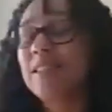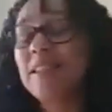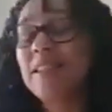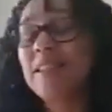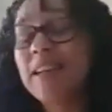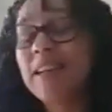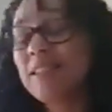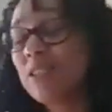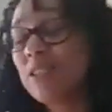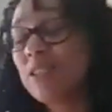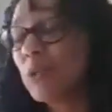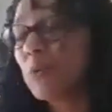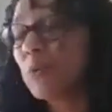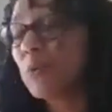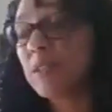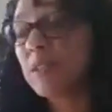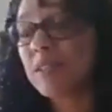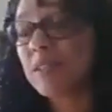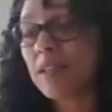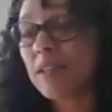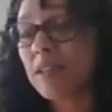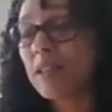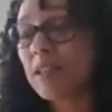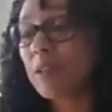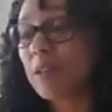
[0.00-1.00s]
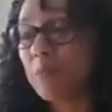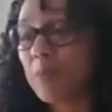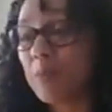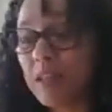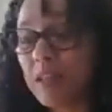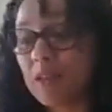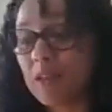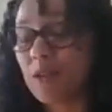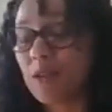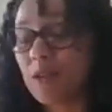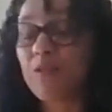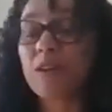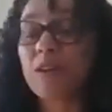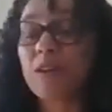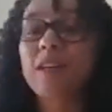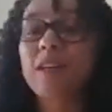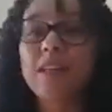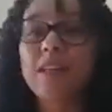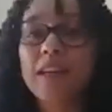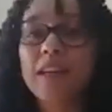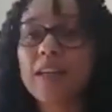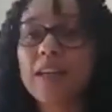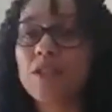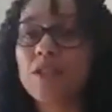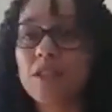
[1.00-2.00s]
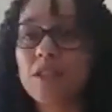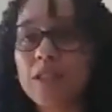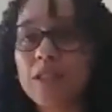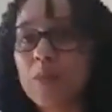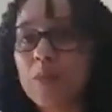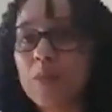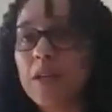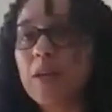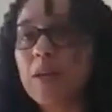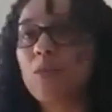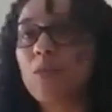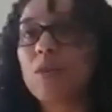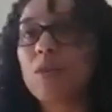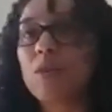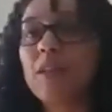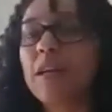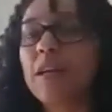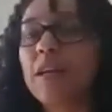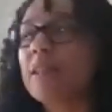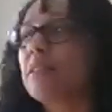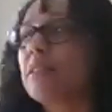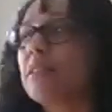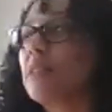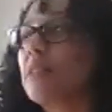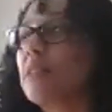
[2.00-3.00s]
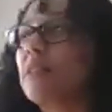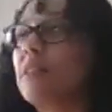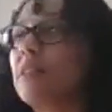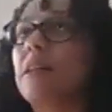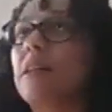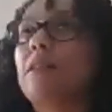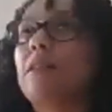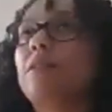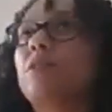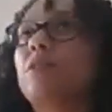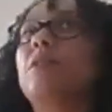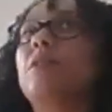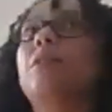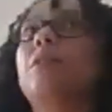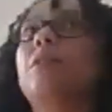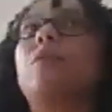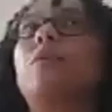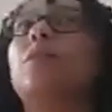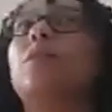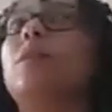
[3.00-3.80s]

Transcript: Last year was such a big year for connection to me. I'm realizing that